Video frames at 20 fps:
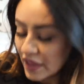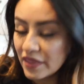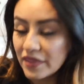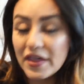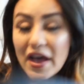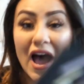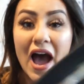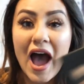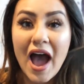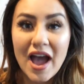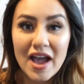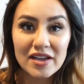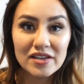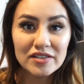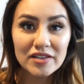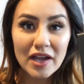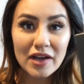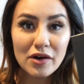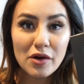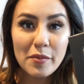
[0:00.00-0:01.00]
the
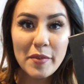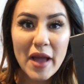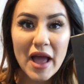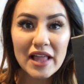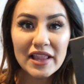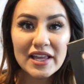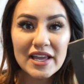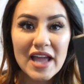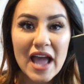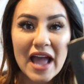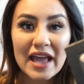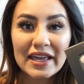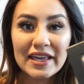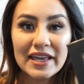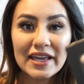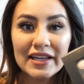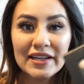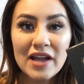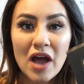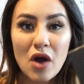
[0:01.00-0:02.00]
eyeshadow palette, I
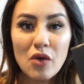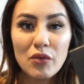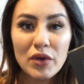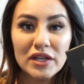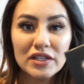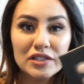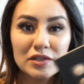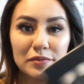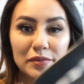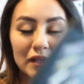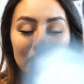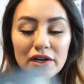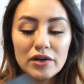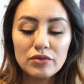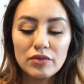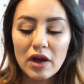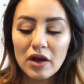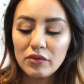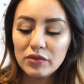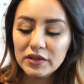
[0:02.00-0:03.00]
cannot wait to play
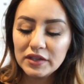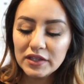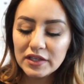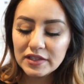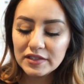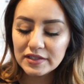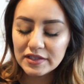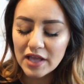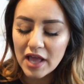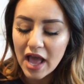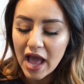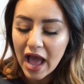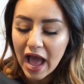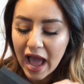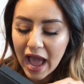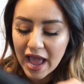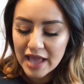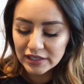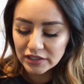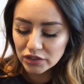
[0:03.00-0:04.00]
around with this.
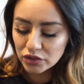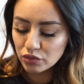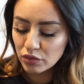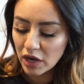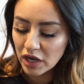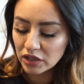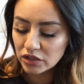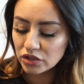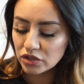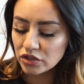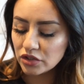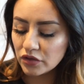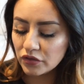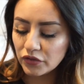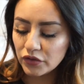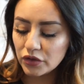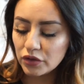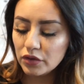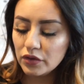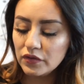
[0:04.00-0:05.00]
I swatched a
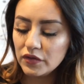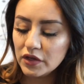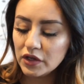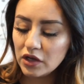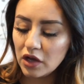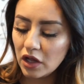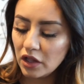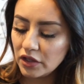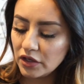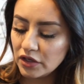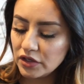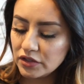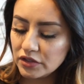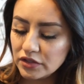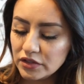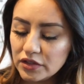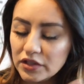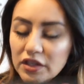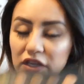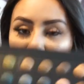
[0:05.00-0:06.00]
few of the
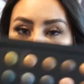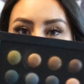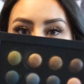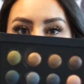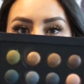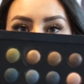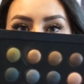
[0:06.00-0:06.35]
colors the other